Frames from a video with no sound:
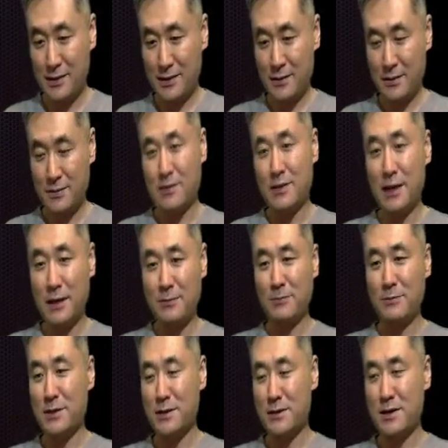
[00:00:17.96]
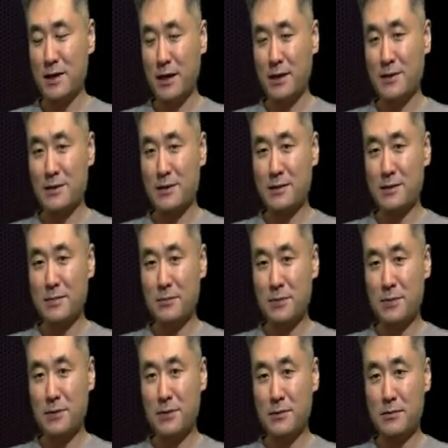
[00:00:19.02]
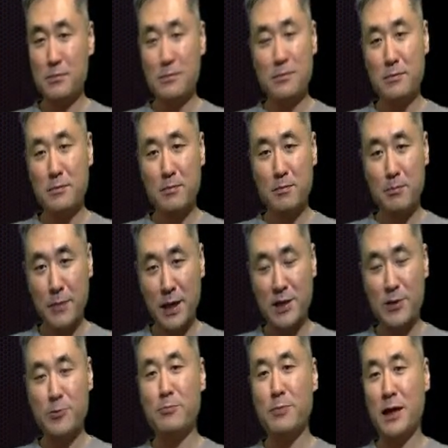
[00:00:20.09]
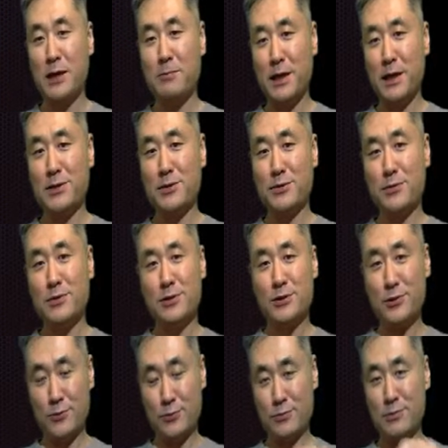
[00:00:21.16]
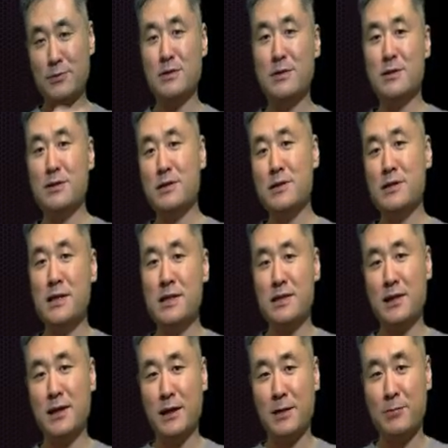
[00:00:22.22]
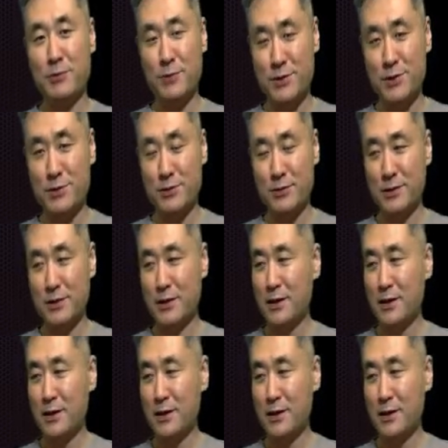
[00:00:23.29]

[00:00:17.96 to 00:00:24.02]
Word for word: the name of this test. But many of my patients show this kind of result.